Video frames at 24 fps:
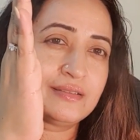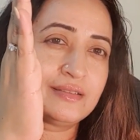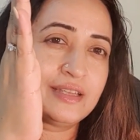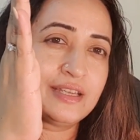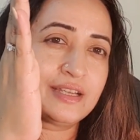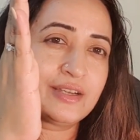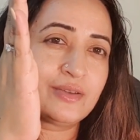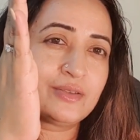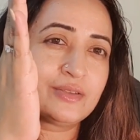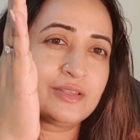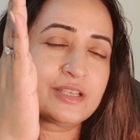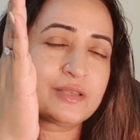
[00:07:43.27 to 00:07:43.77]

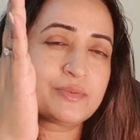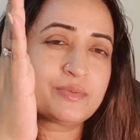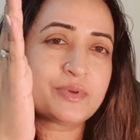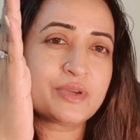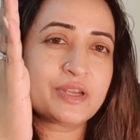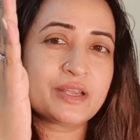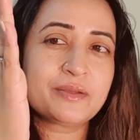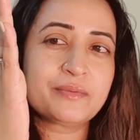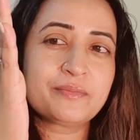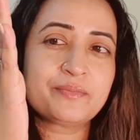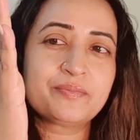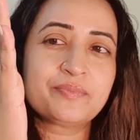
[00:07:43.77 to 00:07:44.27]
Check out the
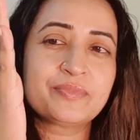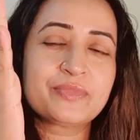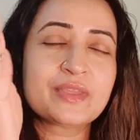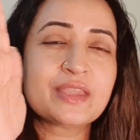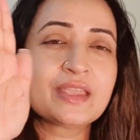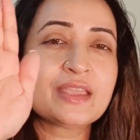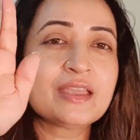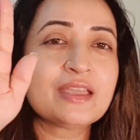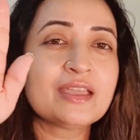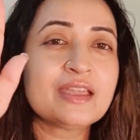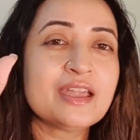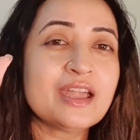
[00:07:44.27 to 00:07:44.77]
spray.
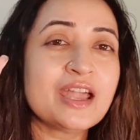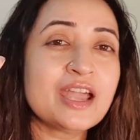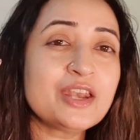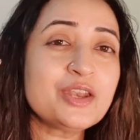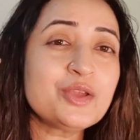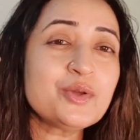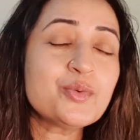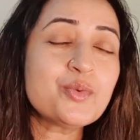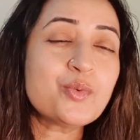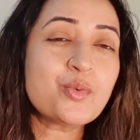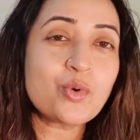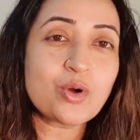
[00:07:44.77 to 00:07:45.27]
And
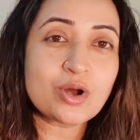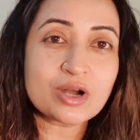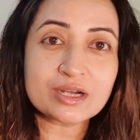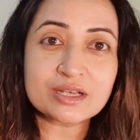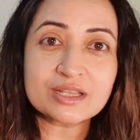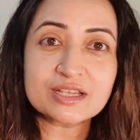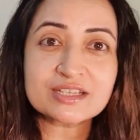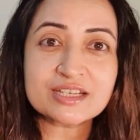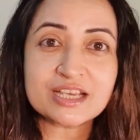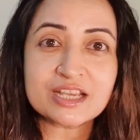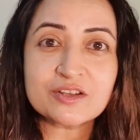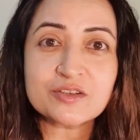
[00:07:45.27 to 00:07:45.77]
you want
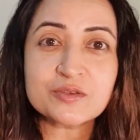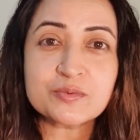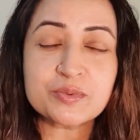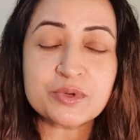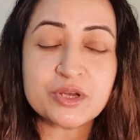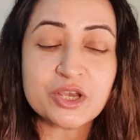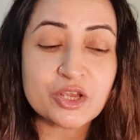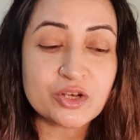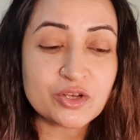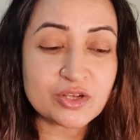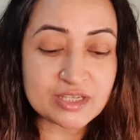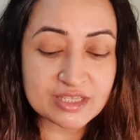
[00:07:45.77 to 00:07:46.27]
this kind of
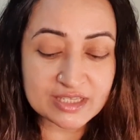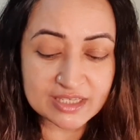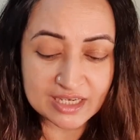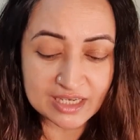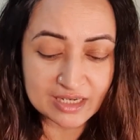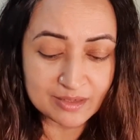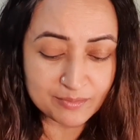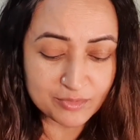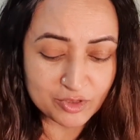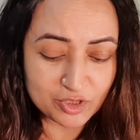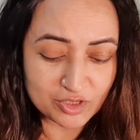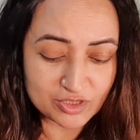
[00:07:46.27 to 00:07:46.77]
spray on your
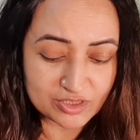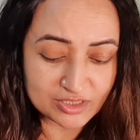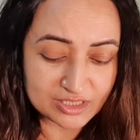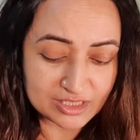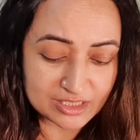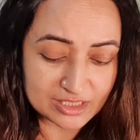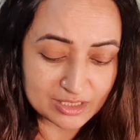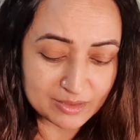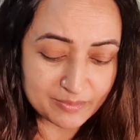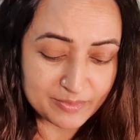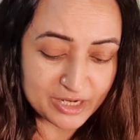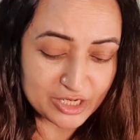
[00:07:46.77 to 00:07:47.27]
skin because
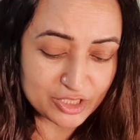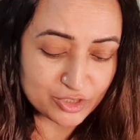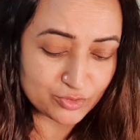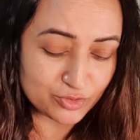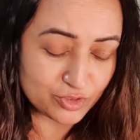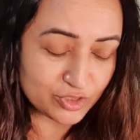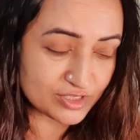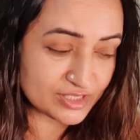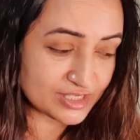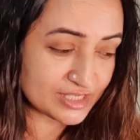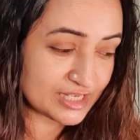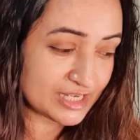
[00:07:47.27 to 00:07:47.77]
this will make sure
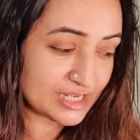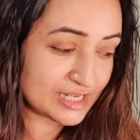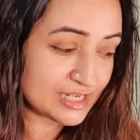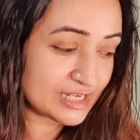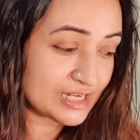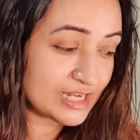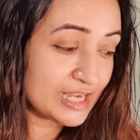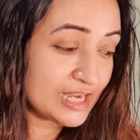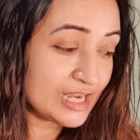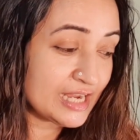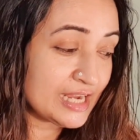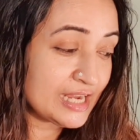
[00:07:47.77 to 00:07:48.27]
your
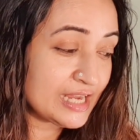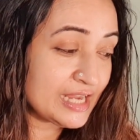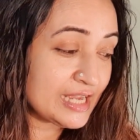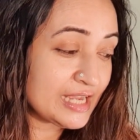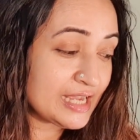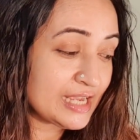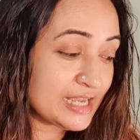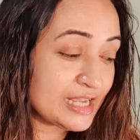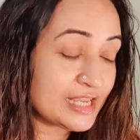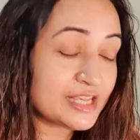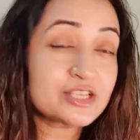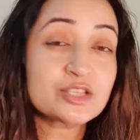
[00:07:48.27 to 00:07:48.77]
skin
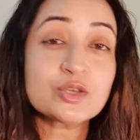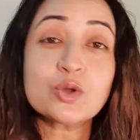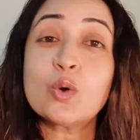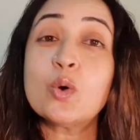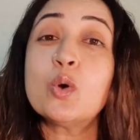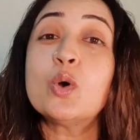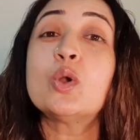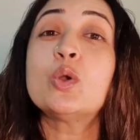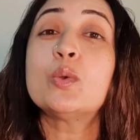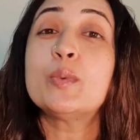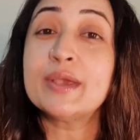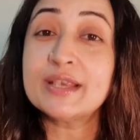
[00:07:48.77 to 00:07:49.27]
is
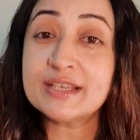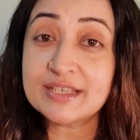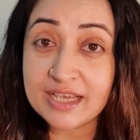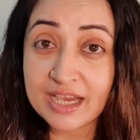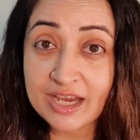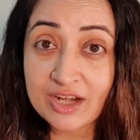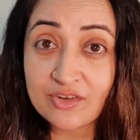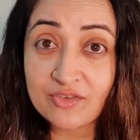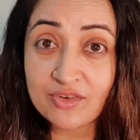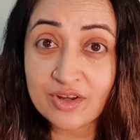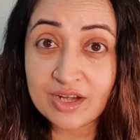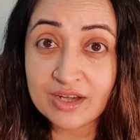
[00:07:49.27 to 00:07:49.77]
always
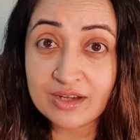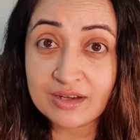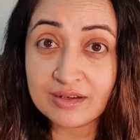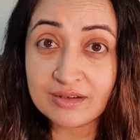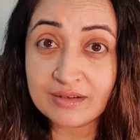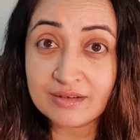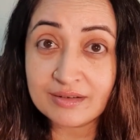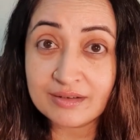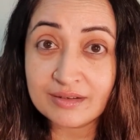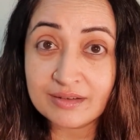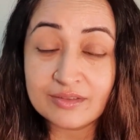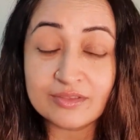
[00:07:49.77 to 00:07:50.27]
hydrated.
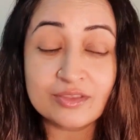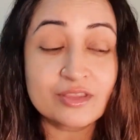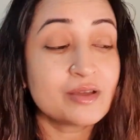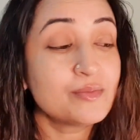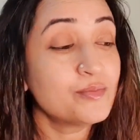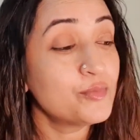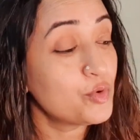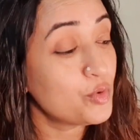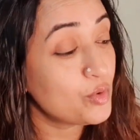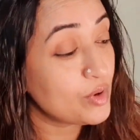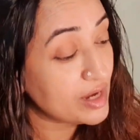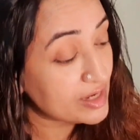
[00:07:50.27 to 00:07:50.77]
The
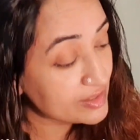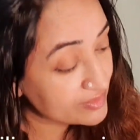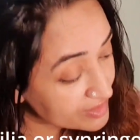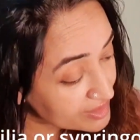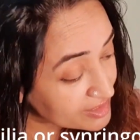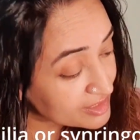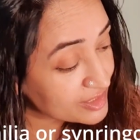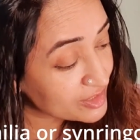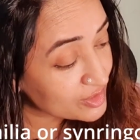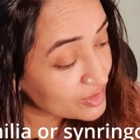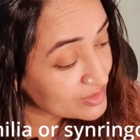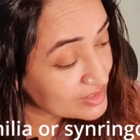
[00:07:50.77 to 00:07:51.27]
more
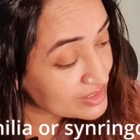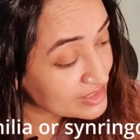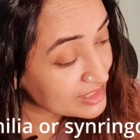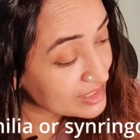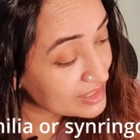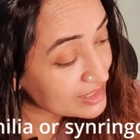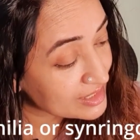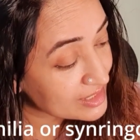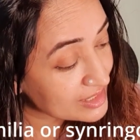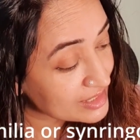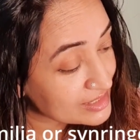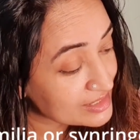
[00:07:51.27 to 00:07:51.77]
hydrated your
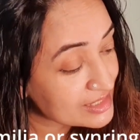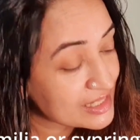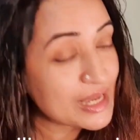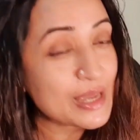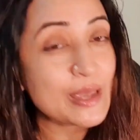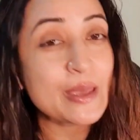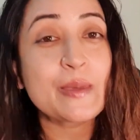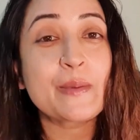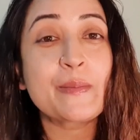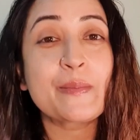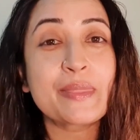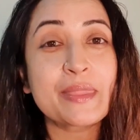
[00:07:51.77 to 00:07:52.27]
skin is,
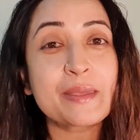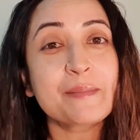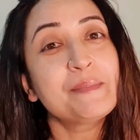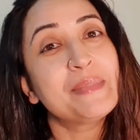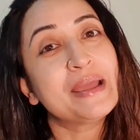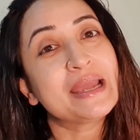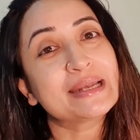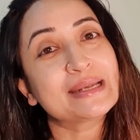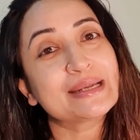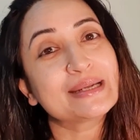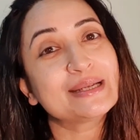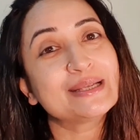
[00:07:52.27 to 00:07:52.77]
the
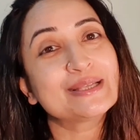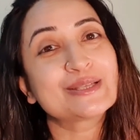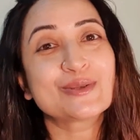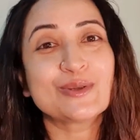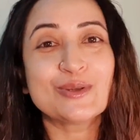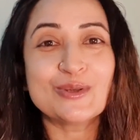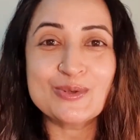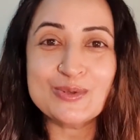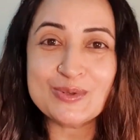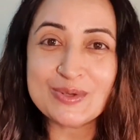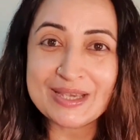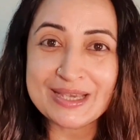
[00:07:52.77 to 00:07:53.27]
better it's
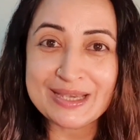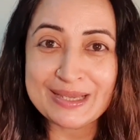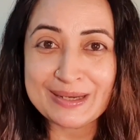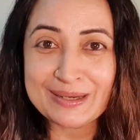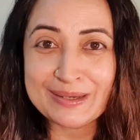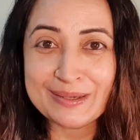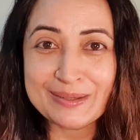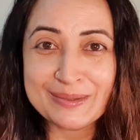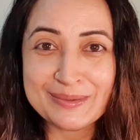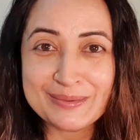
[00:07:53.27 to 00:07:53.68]
going to heal.